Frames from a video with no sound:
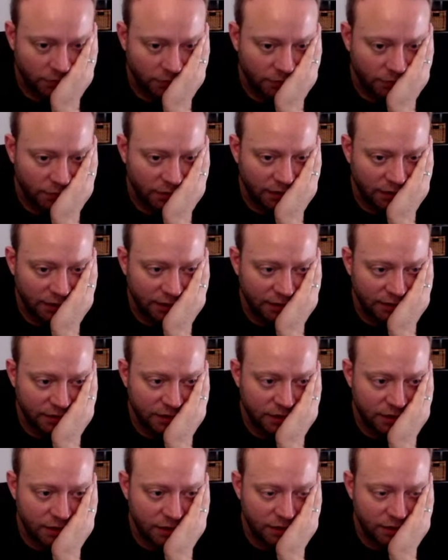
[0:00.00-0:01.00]
Okay,
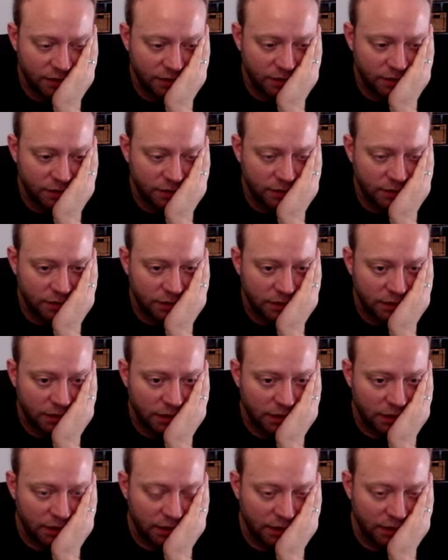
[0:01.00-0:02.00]
so
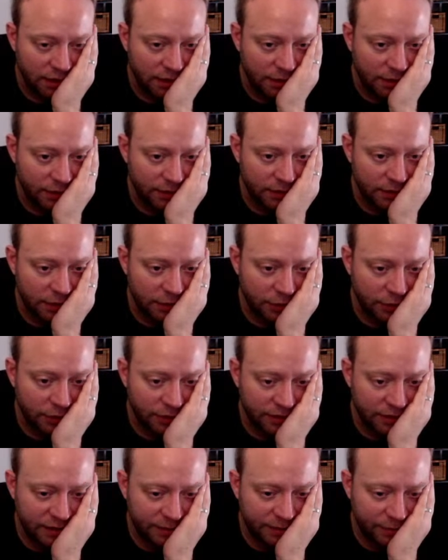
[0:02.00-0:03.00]
here's a larger
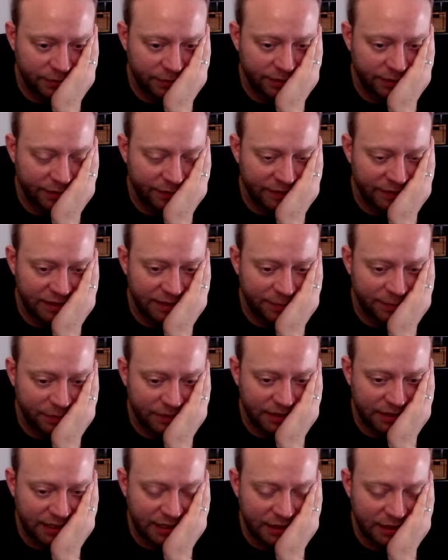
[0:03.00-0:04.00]
example. In the above example,
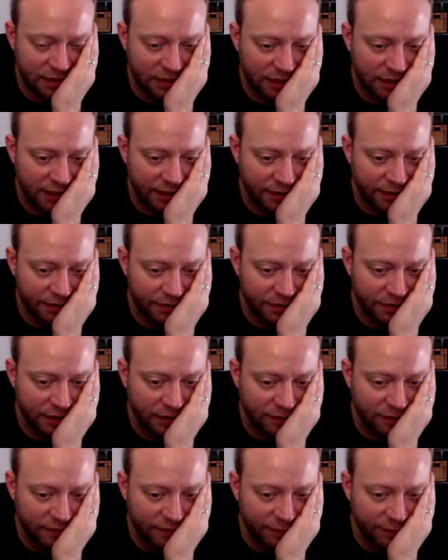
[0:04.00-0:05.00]
10 tiles
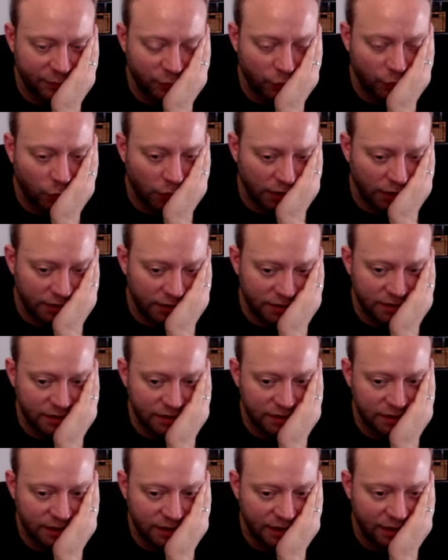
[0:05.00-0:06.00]
are flipped
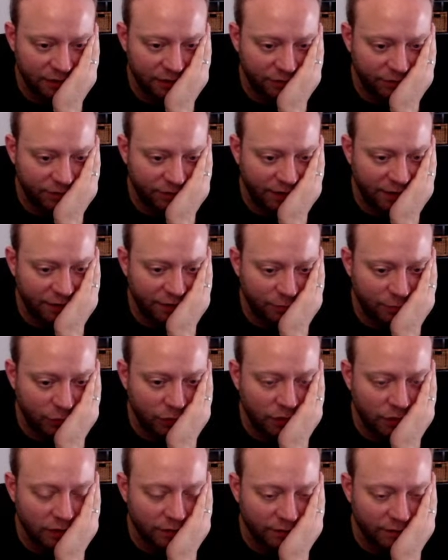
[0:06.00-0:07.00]
once and 5
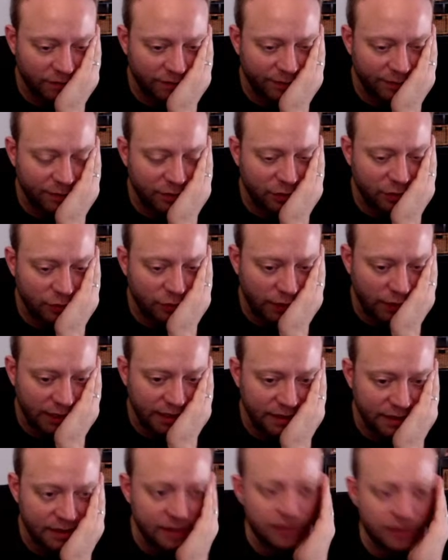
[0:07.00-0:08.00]
more are flipped
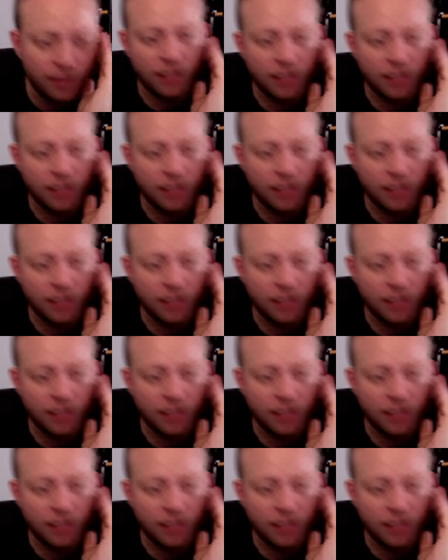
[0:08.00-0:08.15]
twice.